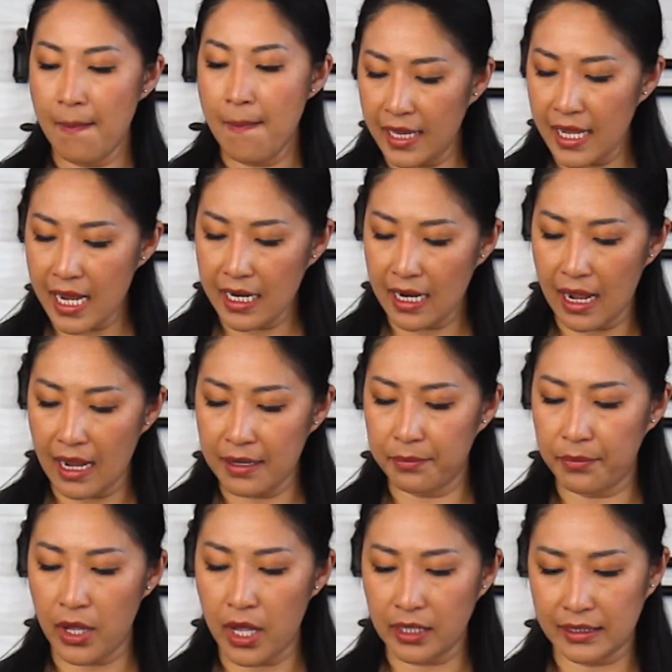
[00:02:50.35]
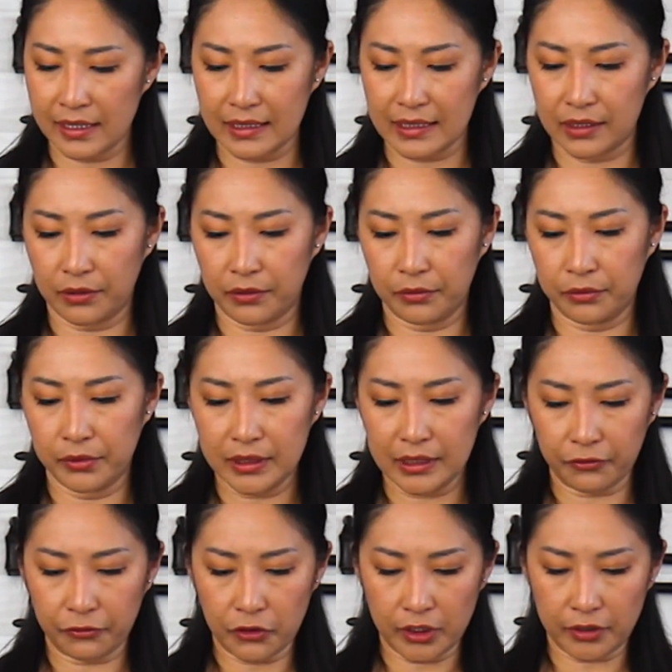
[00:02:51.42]
Then I bought this
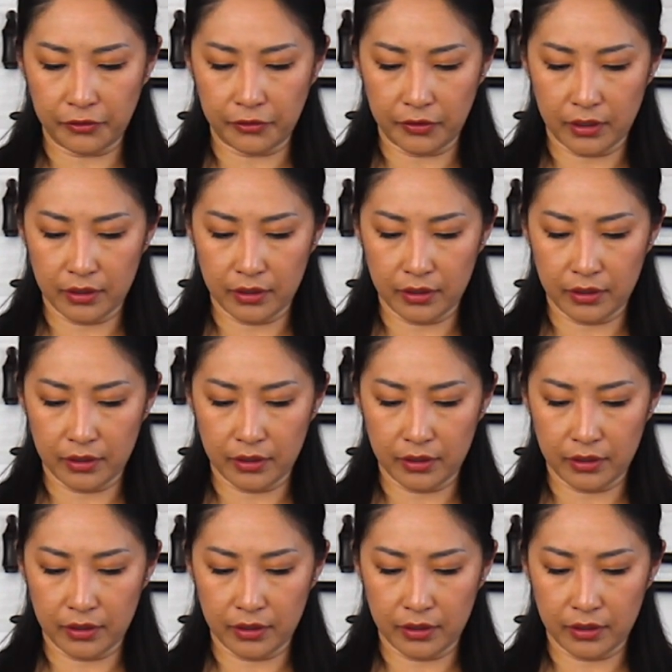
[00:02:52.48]
Wustwurf.